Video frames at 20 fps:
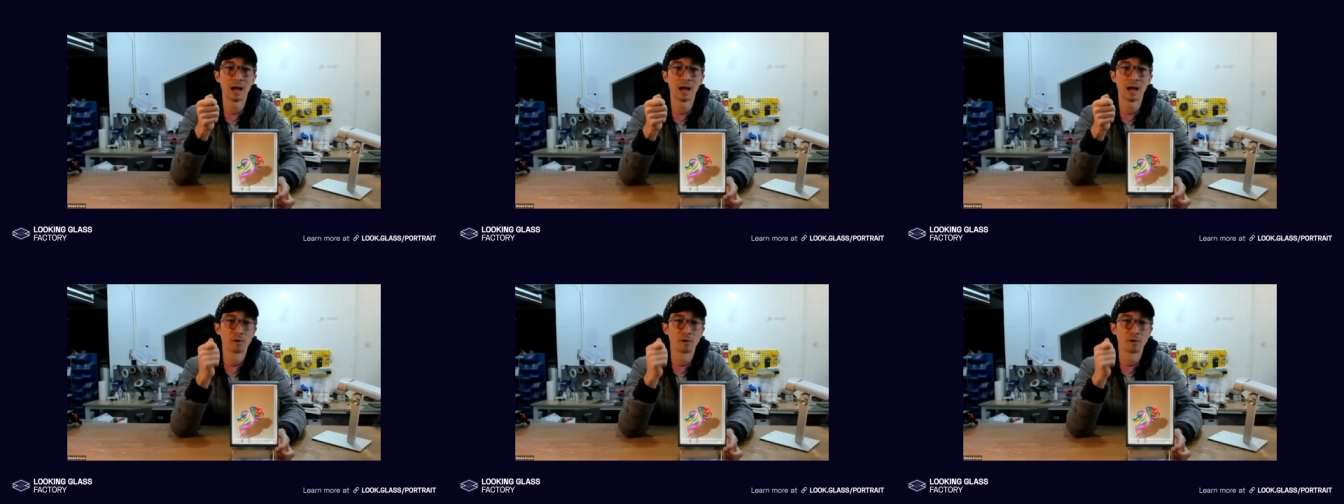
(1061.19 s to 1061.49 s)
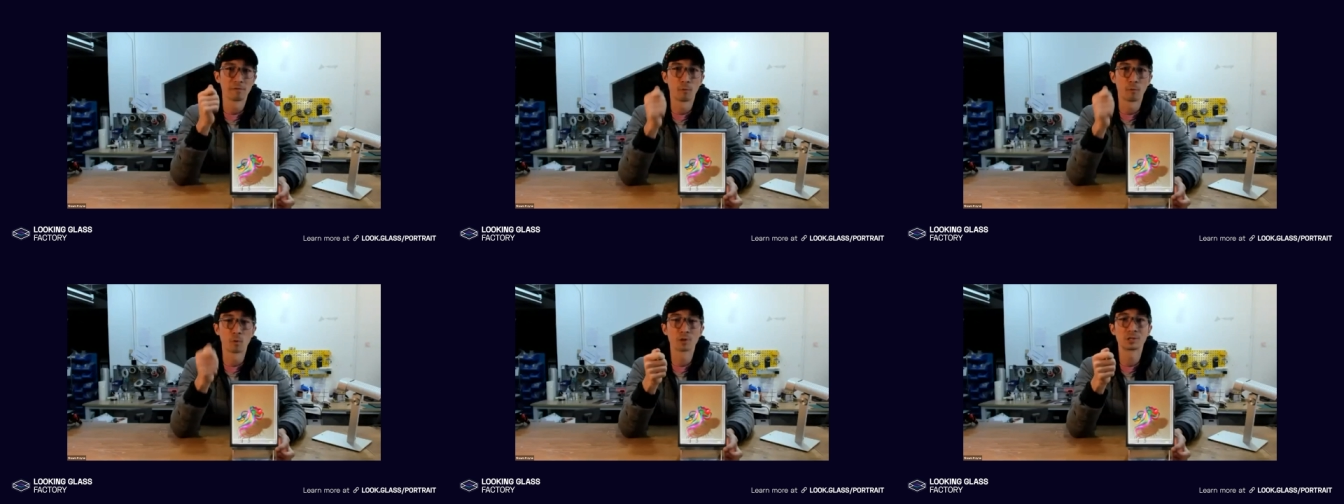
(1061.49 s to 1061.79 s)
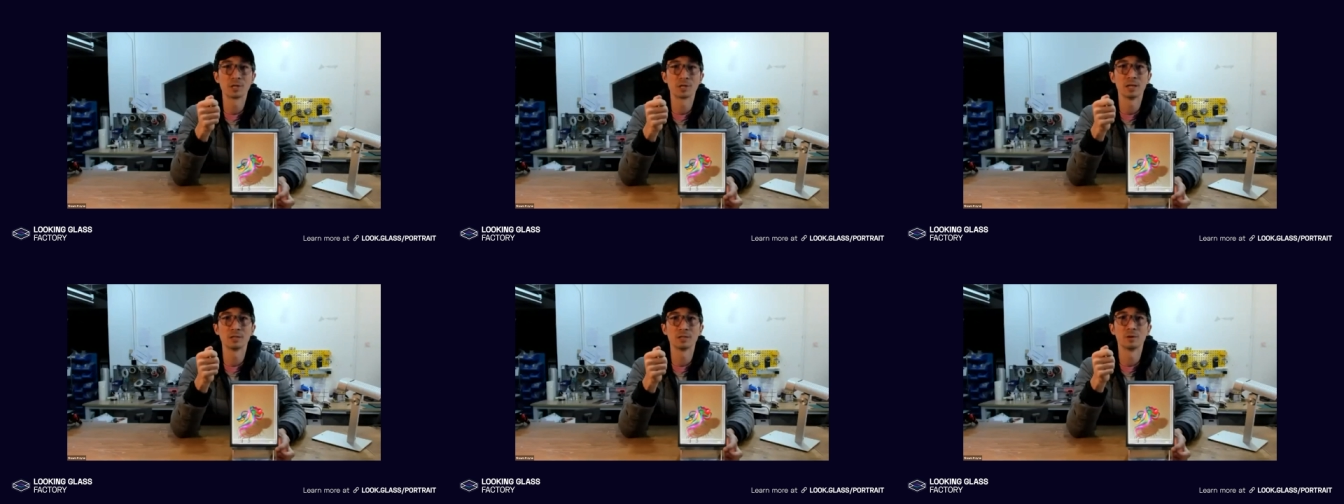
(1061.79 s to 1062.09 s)
We're
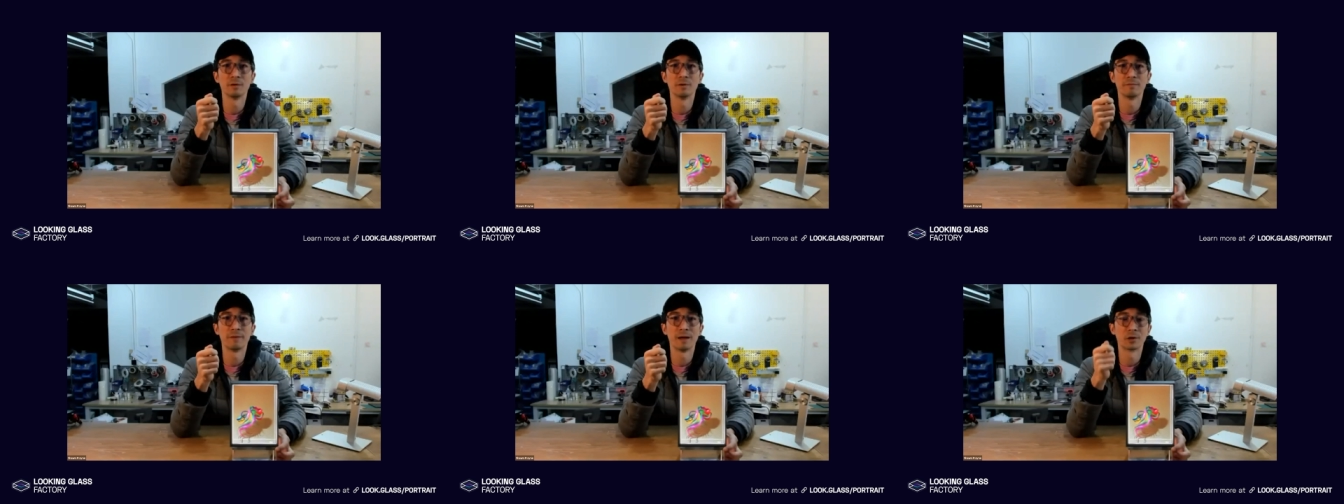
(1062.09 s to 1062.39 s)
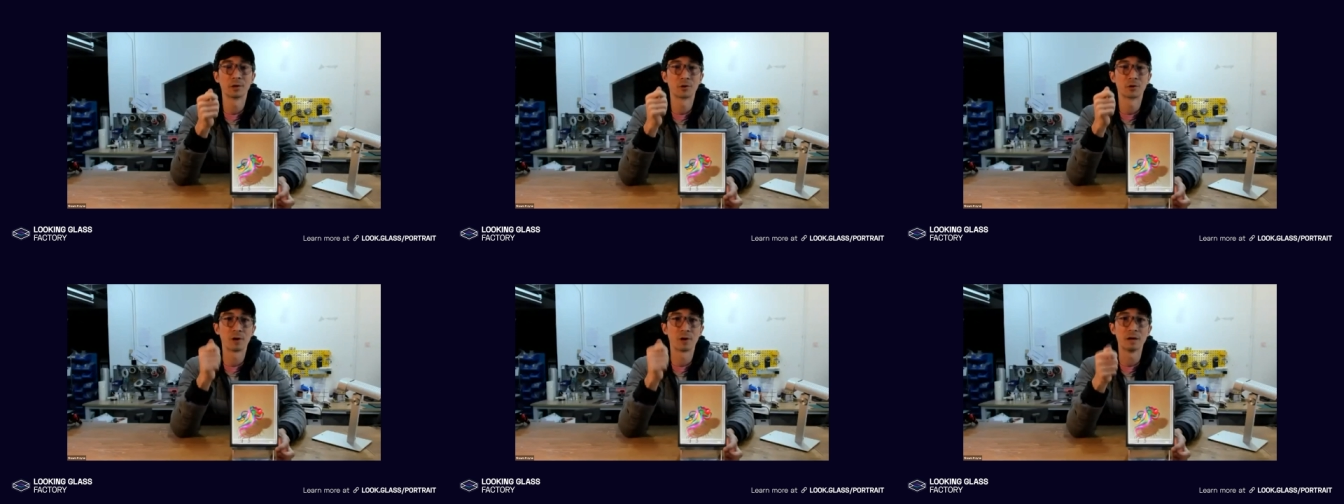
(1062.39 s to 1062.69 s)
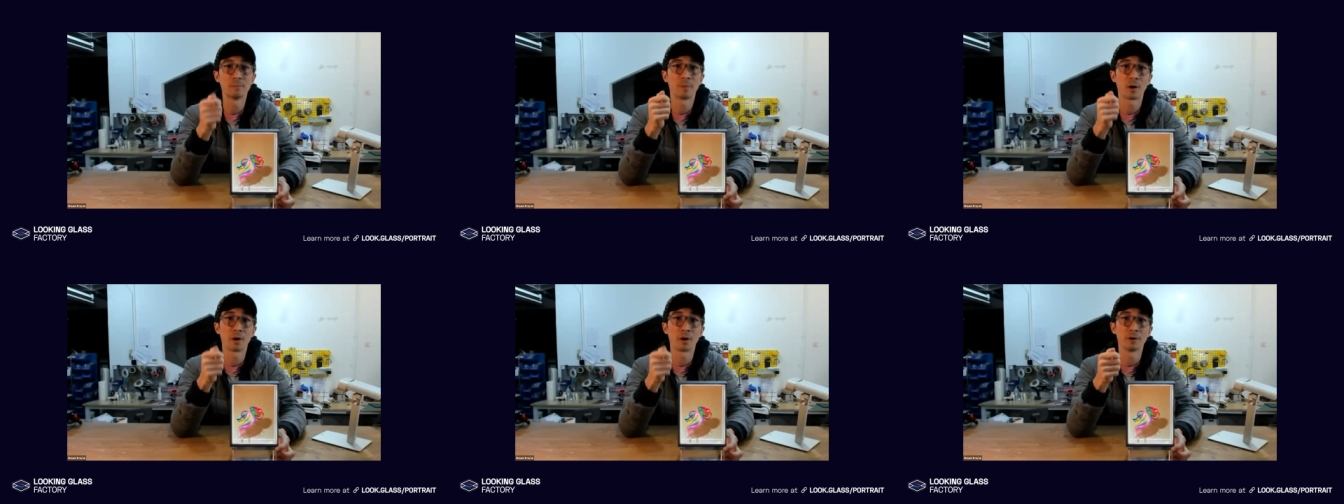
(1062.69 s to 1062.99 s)
fortunate to have found a
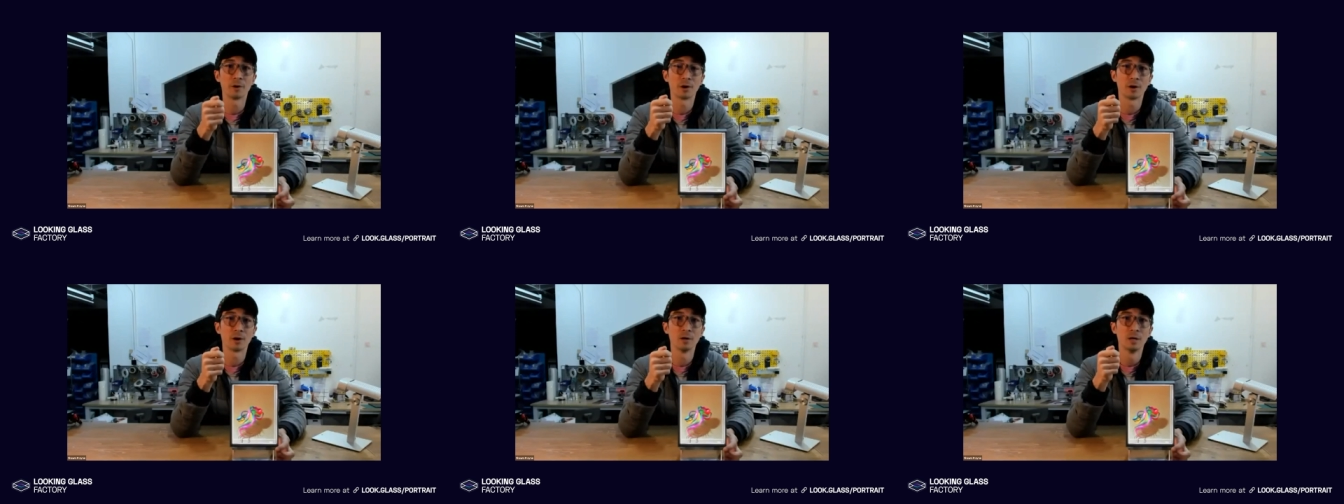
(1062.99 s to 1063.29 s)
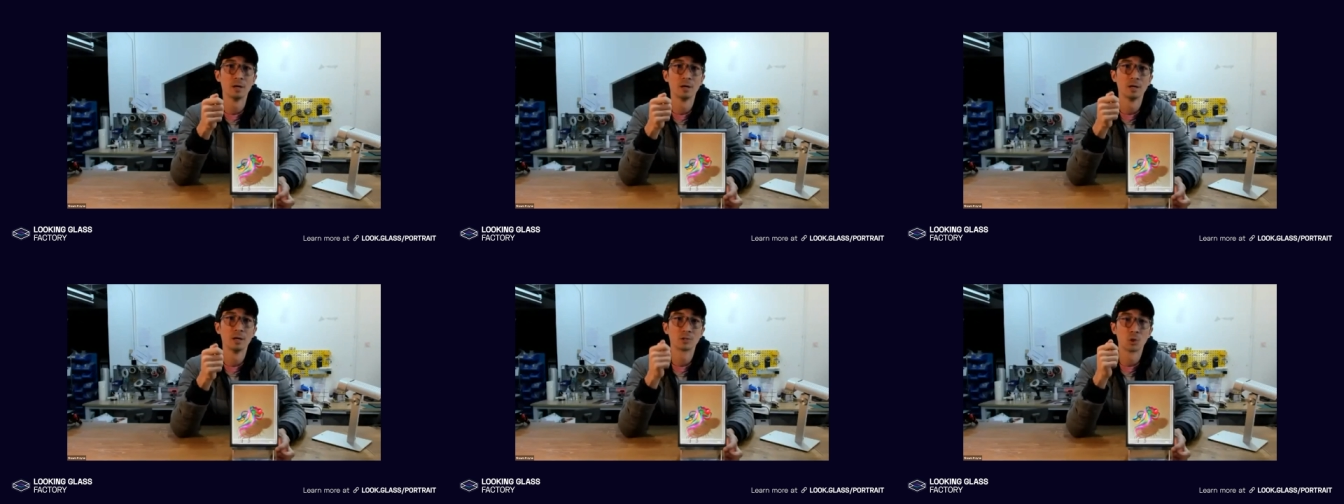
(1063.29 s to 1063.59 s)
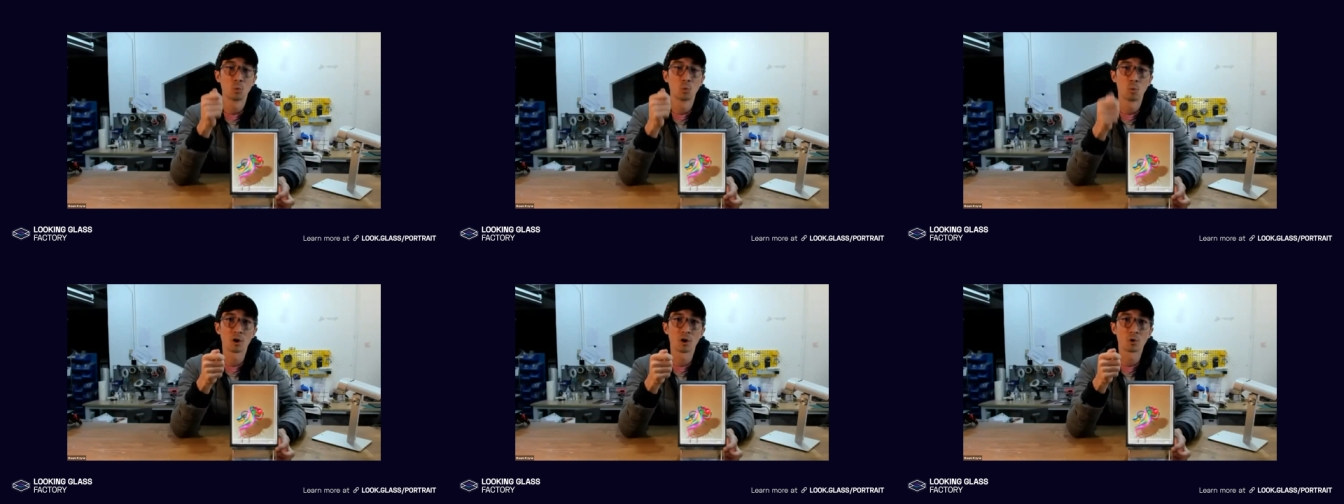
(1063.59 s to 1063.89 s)
great partner to
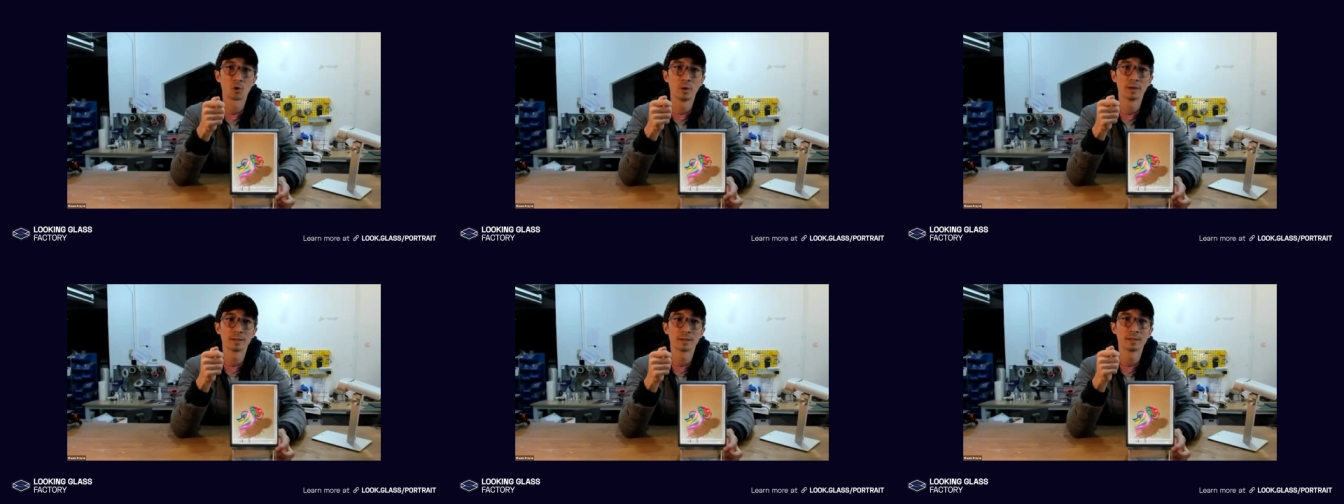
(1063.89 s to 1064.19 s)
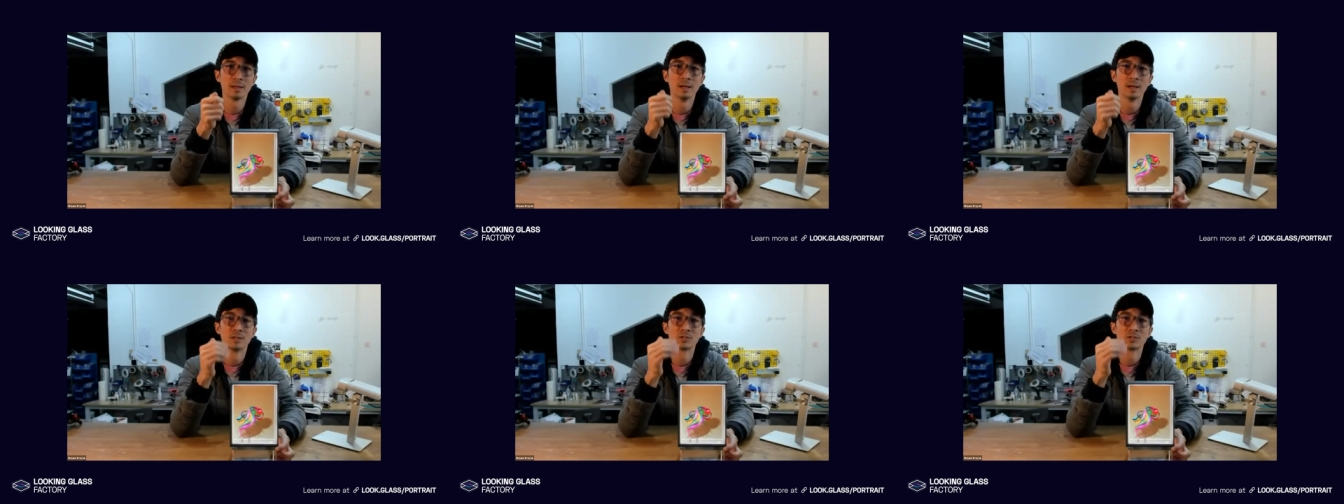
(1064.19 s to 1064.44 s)
work with